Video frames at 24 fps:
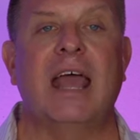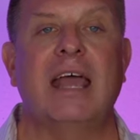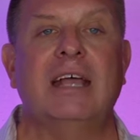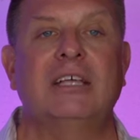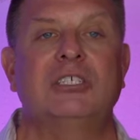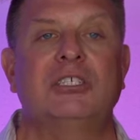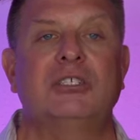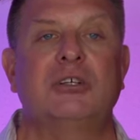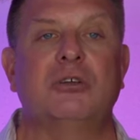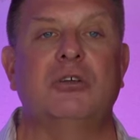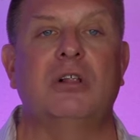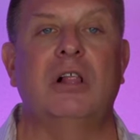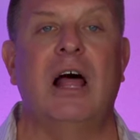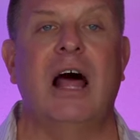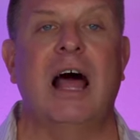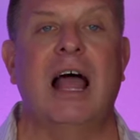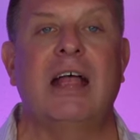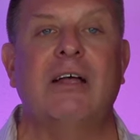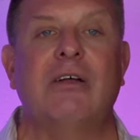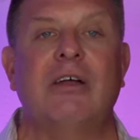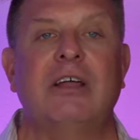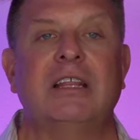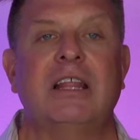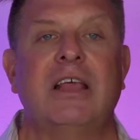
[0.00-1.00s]
external
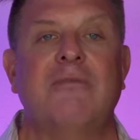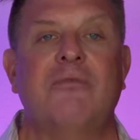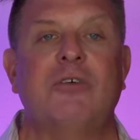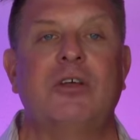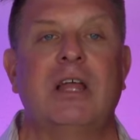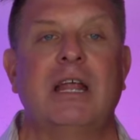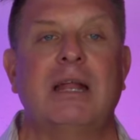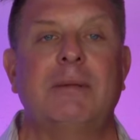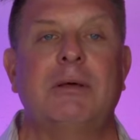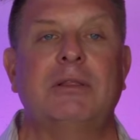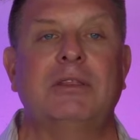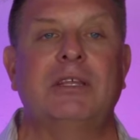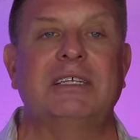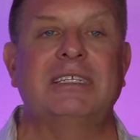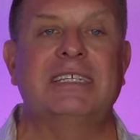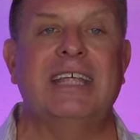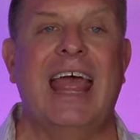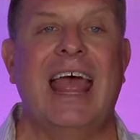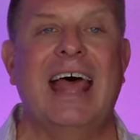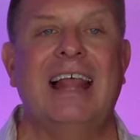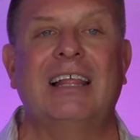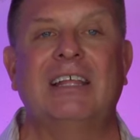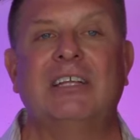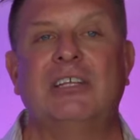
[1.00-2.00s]
hiring they forget about the
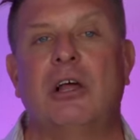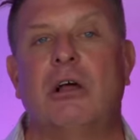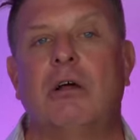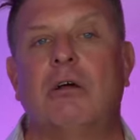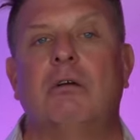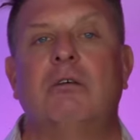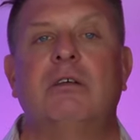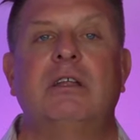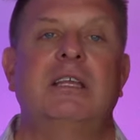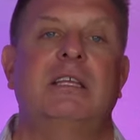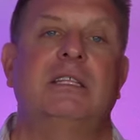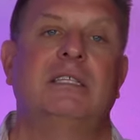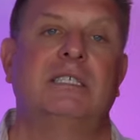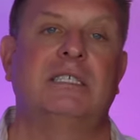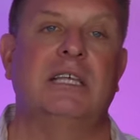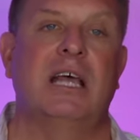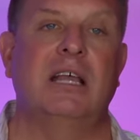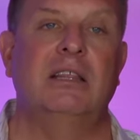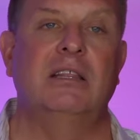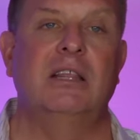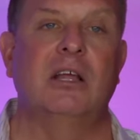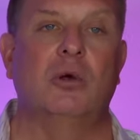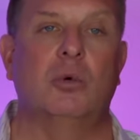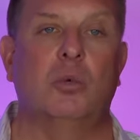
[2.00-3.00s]
talent already
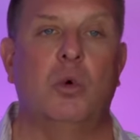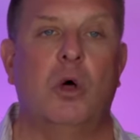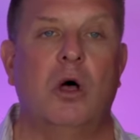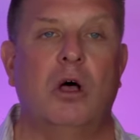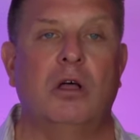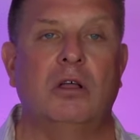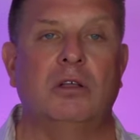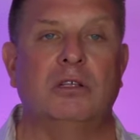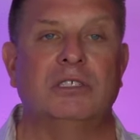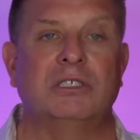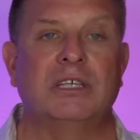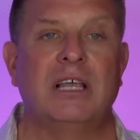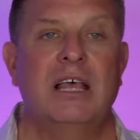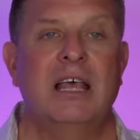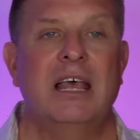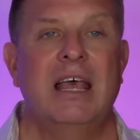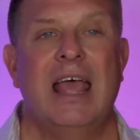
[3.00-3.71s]
inside their walls.